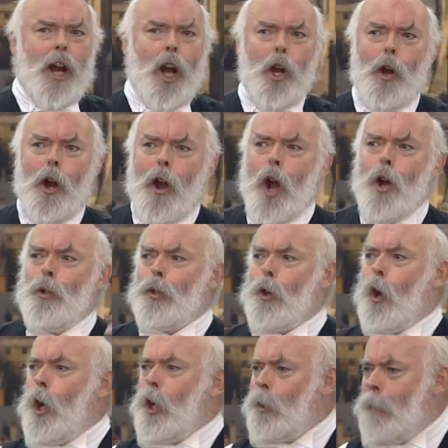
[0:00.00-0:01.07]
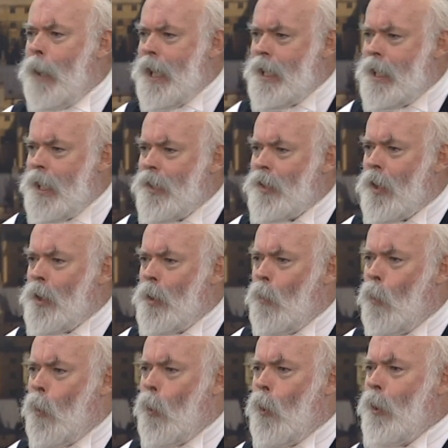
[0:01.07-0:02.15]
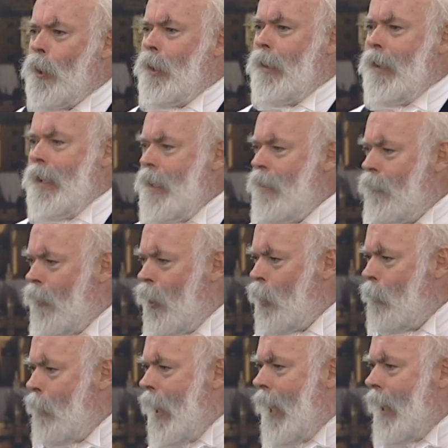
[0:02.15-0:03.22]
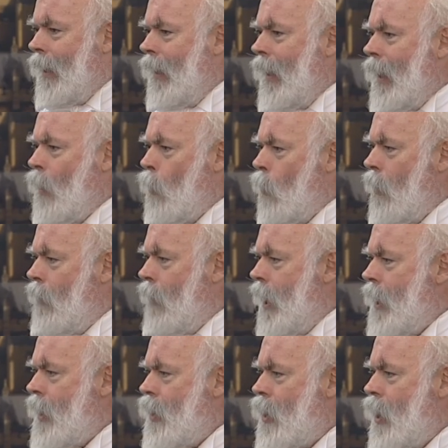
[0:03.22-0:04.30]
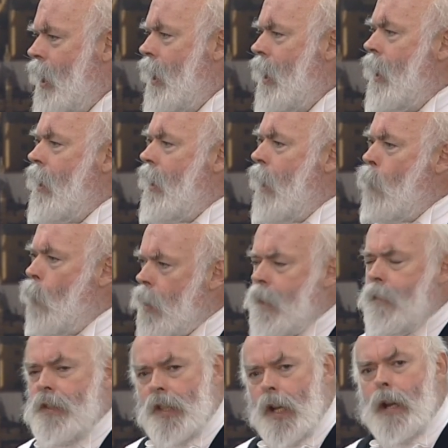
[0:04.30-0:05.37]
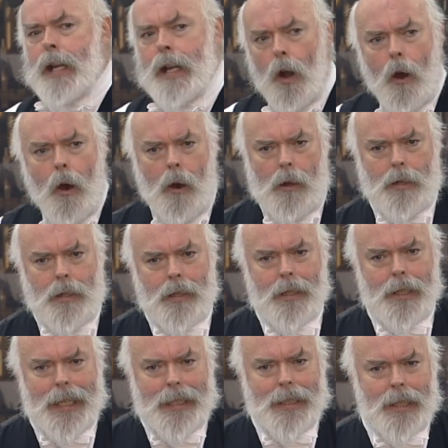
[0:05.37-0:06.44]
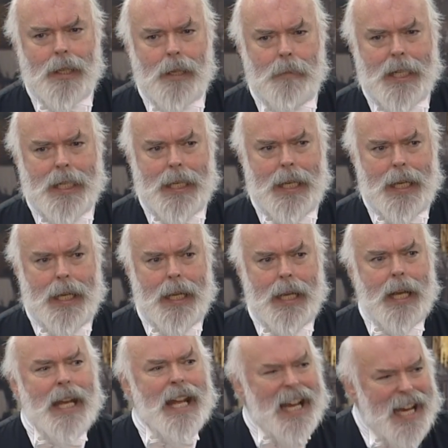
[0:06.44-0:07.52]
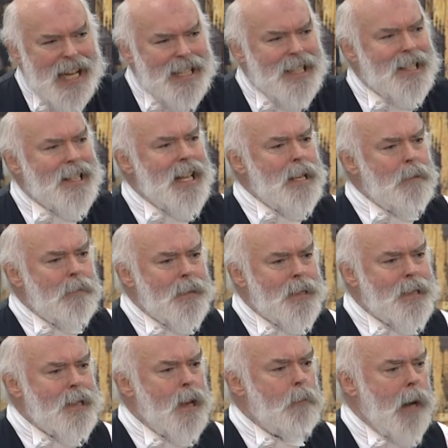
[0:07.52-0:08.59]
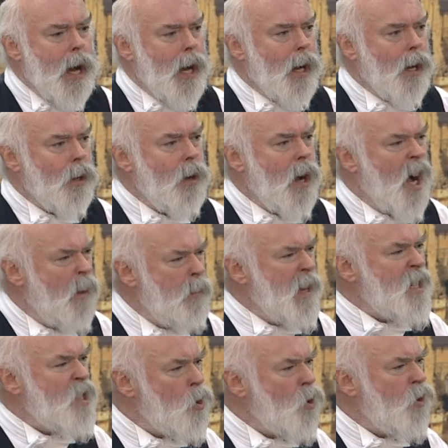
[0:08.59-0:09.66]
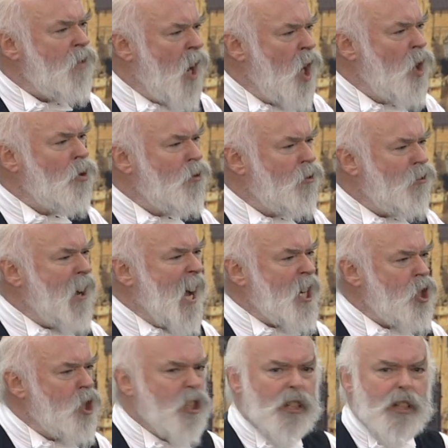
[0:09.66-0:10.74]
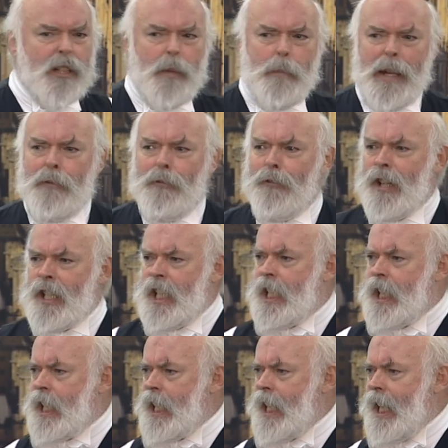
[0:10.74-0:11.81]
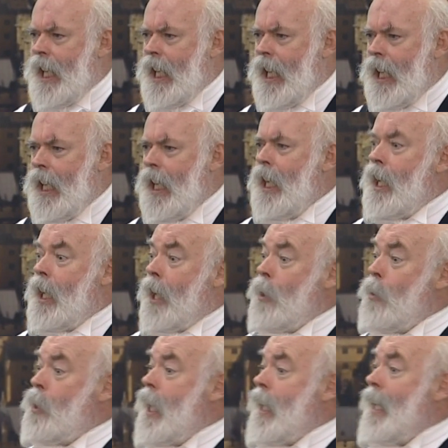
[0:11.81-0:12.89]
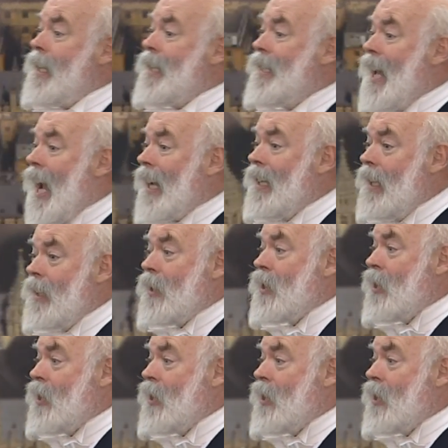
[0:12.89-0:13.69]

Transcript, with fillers: old oil paintings on the wall and linen fold paneling and all the rest then whatever's going on in the committee, it seems somehow a bit sort of old-fashioned and a bit fuddy-duddy. Now, you take exactly the